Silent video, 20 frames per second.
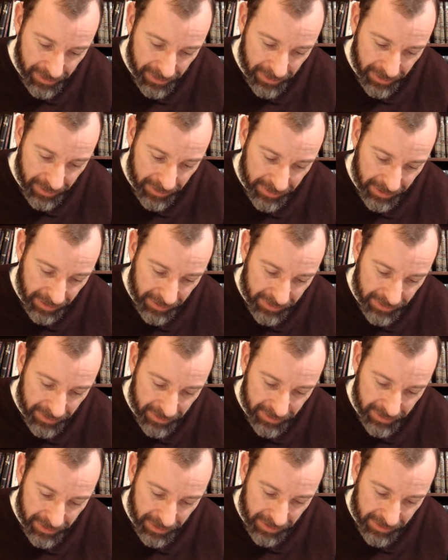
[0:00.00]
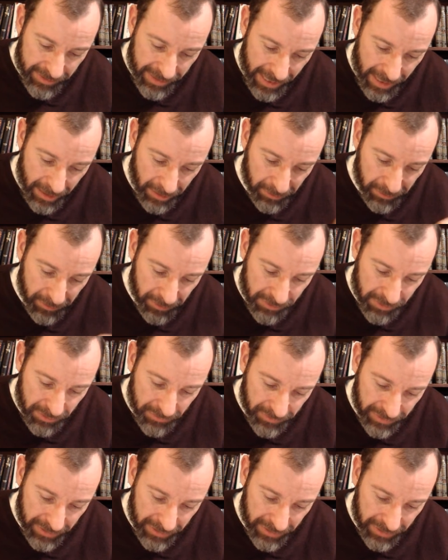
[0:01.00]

He says, these elders over